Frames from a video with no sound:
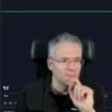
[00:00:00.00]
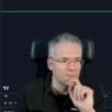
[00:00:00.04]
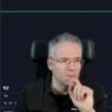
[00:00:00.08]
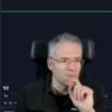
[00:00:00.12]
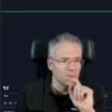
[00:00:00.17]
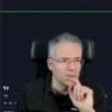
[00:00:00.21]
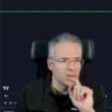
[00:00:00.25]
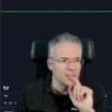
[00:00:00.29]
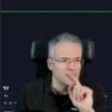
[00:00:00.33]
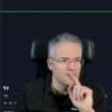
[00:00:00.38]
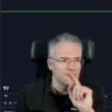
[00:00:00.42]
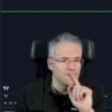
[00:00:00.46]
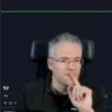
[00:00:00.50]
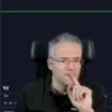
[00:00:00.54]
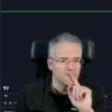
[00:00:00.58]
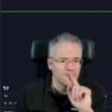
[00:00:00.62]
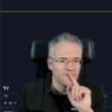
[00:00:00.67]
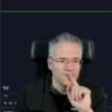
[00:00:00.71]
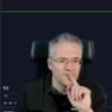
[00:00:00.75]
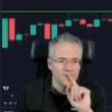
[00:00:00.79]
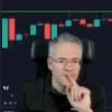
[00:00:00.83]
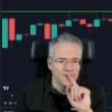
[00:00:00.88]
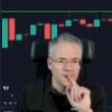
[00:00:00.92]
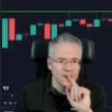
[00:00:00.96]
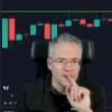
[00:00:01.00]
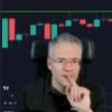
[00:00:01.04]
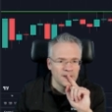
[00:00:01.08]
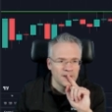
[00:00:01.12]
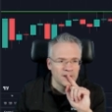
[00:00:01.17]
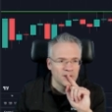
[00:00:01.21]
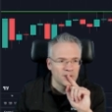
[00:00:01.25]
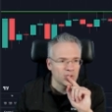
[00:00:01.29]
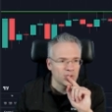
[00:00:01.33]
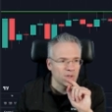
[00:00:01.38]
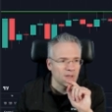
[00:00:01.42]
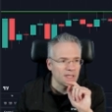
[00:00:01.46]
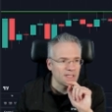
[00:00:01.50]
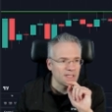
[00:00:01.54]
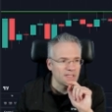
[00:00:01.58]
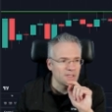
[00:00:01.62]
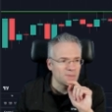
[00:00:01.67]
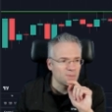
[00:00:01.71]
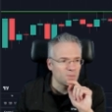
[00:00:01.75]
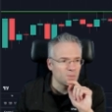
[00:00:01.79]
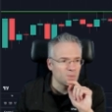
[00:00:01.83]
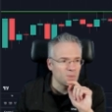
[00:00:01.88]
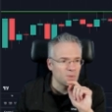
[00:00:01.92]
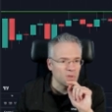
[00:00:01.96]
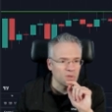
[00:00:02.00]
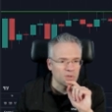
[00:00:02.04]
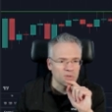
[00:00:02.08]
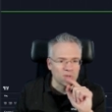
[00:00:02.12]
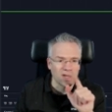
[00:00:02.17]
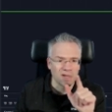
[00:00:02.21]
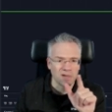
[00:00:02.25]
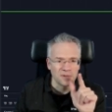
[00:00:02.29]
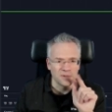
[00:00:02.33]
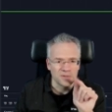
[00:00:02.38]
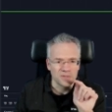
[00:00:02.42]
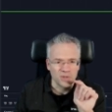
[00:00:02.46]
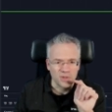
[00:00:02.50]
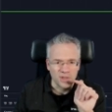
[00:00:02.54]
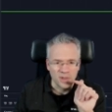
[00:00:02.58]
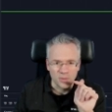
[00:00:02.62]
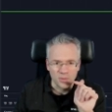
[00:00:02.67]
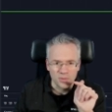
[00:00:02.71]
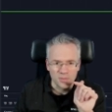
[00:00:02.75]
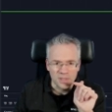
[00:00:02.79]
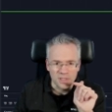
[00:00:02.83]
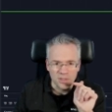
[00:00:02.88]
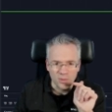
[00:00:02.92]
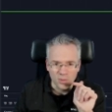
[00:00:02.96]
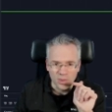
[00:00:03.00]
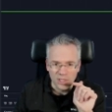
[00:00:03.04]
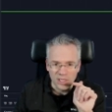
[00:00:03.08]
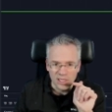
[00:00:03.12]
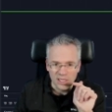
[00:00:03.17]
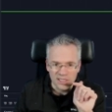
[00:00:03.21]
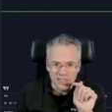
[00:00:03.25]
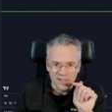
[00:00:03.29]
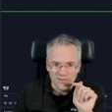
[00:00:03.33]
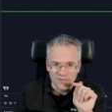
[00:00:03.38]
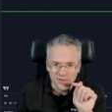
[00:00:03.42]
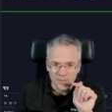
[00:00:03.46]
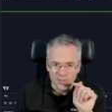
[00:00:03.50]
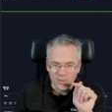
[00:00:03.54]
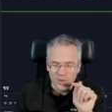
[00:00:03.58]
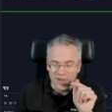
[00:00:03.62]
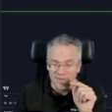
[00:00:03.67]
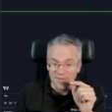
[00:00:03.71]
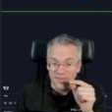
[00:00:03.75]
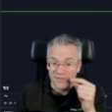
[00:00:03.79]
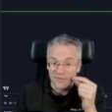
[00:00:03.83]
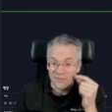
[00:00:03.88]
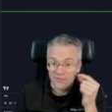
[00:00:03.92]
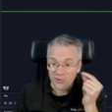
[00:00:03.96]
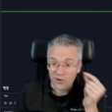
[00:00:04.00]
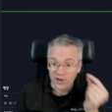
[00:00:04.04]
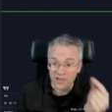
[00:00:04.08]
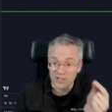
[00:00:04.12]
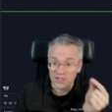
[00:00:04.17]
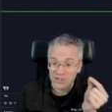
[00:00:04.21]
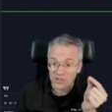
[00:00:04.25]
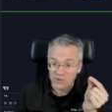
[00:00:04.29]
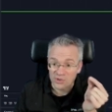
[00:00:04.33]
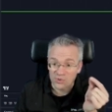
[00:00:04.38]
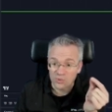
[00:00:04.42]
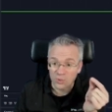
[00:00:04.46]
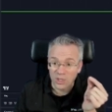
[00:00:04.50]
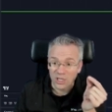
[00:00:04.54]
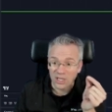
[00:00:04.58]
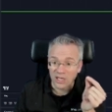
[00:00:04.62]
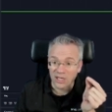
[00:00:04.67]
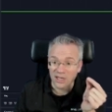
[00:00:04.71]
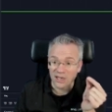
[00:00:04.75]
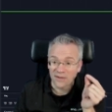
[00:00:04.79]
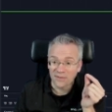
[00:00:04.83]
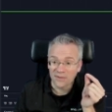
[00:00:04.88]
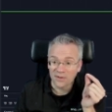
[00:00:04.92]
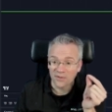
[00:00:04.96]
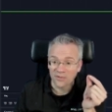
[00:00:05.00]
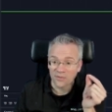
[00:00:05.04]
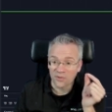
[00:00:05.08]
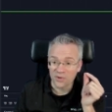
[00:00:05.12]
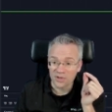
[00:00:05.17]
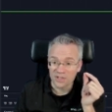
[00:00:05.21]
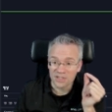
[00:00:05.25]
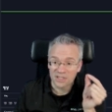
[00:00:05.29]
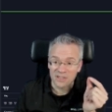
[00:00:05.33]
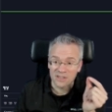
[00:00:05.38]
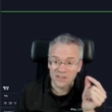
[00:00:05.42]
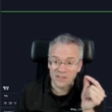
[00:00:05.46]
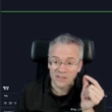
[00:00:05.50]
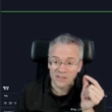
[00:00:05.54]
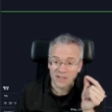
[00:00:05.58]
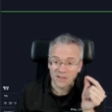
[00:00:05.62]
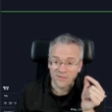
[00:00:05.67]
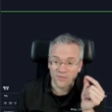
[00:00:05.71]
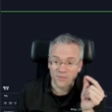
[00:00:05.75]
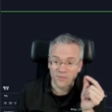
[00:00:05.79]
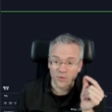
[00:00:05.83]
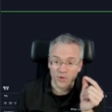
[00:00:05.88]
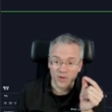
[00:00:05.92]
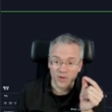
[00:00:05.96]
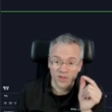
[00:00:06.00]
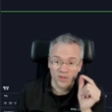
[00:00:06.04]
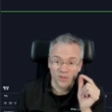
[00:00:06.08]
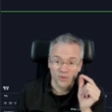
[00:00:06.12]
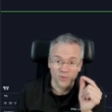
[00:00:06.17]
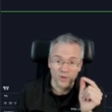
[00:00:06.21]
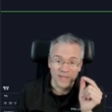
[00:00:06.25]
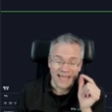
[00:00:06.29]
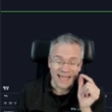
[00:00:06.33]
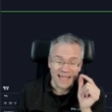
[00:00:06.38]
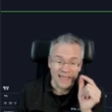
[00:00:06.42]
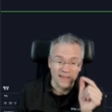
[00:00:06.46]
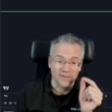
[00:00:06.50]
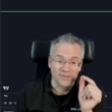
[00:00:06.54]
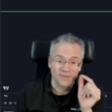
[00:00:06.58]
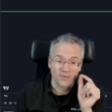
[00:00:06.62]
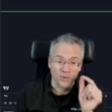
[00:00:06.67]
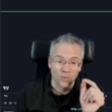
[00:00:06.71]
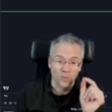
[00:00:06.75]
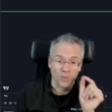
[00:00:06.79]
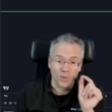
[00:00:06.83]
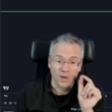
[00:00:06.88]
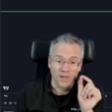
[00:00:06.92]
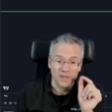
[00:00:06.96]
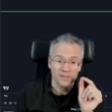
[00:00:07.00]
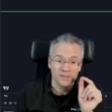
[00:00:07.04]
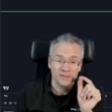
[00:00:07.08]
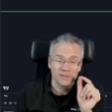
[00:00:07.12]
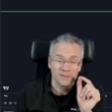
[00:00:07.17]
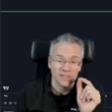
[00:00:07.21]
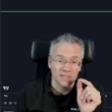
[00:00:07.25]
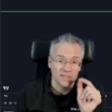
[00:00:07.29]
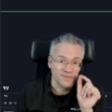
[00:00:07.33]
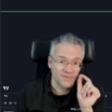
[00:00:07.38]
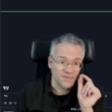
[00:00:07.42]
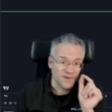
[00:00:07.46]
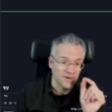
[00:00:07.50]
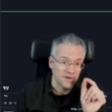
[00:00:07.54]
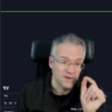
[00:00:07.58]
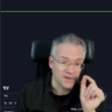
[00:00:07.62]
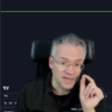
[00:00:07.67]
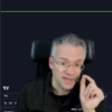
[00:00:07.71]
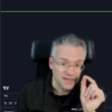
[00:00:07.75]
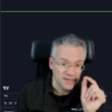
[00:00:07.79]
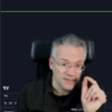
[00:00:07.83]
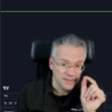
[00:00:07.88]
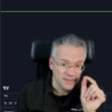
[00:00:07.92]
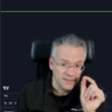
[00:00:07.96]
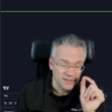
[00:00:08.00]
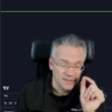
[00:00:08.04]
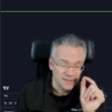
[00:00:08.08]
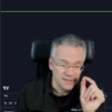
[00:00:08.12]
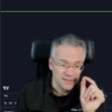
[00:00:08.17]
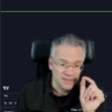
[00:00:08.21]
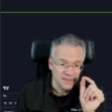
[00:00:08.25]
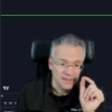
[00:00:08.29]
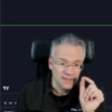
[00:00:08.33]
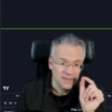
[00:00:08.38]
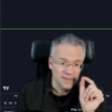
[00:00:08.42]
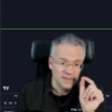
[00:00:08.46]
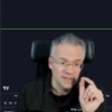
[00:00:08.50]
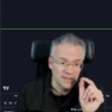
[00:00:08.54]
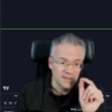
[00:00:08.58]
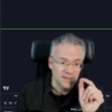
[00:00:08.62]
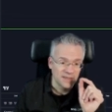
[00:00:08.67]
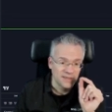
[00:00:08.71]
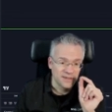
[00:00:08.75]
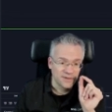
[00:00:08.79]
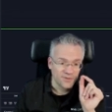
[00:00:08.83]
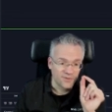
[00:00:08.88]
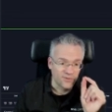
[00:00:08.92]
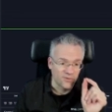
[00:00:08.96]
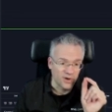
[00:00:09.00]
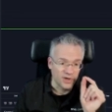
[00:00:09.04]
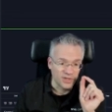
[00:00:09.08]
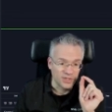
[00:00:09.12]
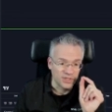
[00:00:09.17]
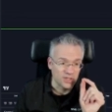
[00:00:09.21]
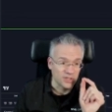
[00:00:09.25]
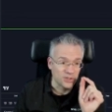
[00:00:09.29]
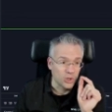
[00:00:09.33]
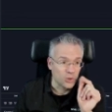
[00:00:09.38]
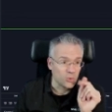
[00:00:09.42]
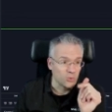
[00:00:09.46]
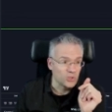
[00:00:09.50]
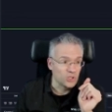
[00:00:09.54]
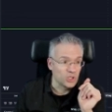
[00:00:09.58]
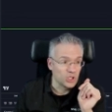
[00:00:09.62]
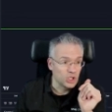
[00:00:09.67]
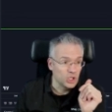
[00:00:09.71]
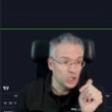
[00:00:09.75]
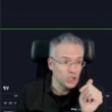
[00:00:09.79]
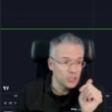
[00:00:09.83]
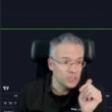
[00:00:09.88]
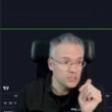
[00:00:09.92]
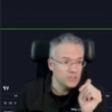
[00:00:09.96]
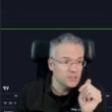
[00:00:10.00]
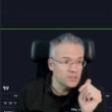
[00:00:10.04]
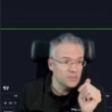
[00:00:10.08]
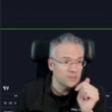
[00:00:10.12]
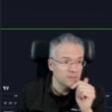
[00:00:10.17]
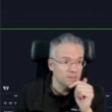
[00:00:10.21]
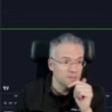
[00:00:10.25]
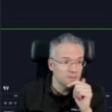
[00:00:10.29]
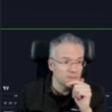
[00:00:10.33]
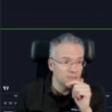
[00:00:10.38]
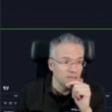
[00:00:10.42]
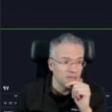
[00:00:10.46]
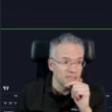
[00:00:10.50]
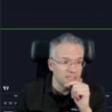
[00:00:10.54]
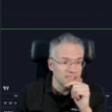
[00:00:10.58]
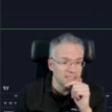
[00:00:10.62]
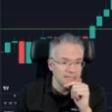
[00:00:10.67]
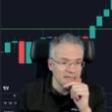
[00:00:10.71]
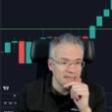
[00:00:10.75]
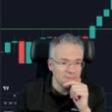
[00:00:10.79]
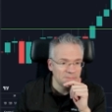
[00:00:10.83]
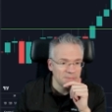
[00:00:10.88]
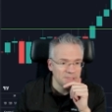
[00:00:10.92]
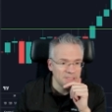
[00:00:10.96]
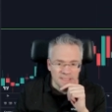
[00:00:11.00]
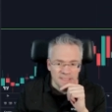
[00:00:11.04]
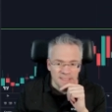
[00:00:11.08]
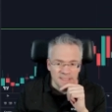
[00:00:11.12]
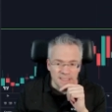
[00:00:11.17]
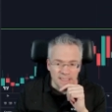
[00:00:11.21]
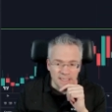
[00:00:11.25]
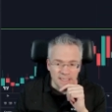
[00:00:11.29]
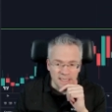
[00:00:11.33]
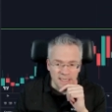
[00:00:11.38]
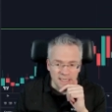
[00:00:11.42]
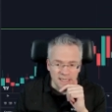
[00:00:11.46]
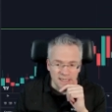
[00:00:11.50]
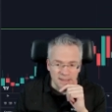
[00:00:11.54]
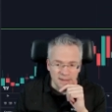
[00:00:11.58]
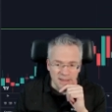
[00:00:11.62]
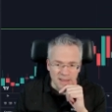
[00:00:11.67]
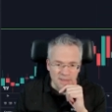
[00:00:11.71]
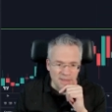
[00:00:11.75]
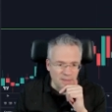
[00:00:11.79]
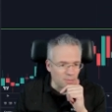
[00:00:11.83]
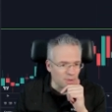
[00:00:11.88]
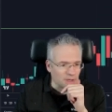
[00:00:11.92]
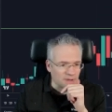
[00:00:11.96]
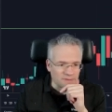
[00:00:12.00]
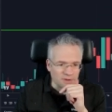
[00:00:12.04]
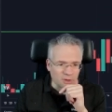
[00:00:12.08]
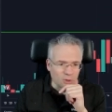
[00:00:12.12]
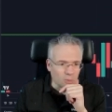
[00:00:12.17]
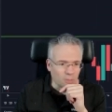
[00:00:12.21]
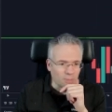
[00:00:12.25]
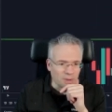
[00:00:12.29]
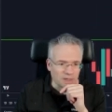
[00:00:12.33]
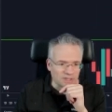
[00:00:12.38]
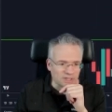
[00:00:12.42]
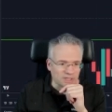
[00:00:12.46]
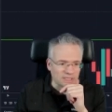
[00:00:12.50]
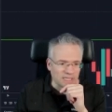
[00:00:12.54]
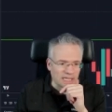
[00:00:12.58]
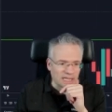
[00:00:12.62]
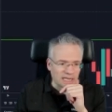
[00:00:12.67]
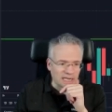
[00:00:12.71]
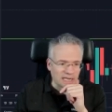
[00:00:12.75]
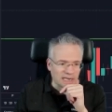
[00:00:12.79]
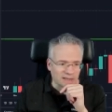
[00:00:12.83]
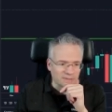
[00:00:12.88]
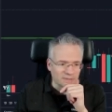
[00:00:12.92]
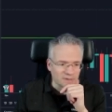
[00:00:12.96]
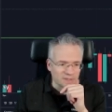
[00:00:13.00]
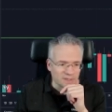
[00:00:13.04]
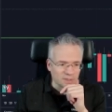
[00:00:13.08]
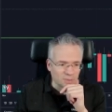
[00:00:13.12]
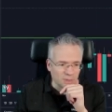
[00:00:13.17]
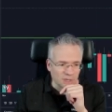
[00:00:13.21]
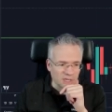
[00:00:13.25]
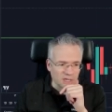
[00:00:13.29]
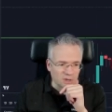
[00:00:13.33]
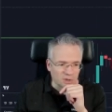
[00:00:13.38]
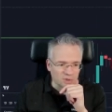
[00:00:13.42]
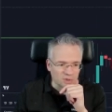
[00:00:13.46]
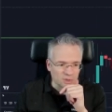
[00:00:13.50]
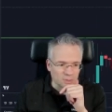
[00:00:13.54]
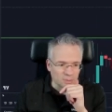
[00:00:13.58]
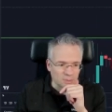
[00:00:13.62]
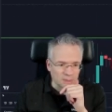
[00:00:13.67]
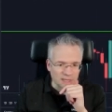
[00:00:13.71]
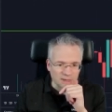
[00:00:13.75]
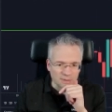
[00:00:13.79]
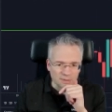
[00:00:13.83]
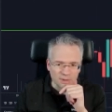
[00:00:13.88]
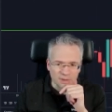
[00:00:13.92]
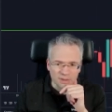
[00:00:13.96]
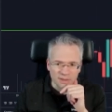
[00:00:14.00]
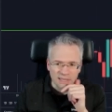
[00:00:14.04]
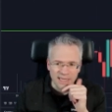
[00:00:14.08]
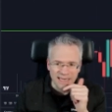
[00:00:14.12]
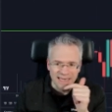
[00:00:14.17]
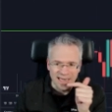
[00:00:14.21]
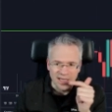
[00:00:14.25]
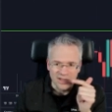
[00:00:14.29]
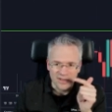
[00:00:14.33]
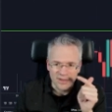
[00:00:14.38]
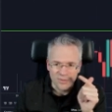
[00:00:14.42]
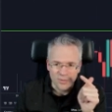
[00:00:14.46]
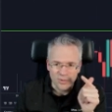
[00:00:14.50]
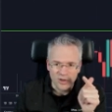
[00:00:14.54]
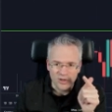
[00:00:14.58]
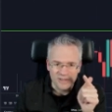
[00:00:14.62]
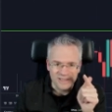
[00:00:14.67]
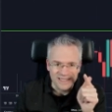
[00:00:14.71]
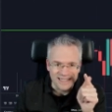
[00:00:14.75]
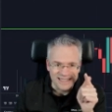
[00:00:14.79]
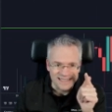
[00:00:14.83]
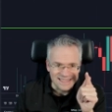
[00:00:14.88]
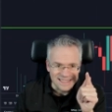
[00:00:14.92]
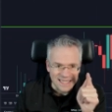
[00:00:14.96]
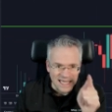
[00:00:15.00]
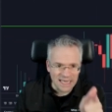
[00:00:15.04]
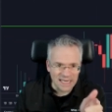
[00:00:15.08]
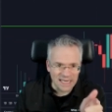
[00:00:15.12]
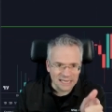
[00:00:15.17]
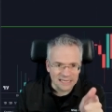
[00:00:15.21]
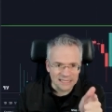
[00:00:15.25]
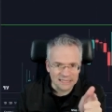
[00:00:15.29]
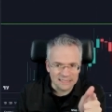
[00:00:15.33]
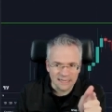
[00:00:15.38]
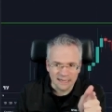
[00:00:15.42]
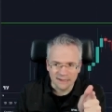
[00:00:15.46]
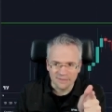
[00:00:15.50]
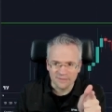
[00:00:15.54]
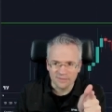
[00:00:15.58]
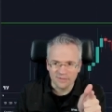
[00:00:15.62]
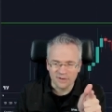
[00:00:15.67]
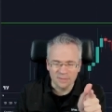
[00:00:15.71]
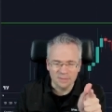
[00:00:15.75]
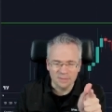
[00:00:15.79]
Okay. So that's, oh yeah, so that would be the weekly time frame. We have a fresh weekly level of resistance at 43,841. That's very nice. Fresh is always good, untapped. Uh, and then we have a whole bunch of daily levels that we can also play with. And now that we're on the daily time frame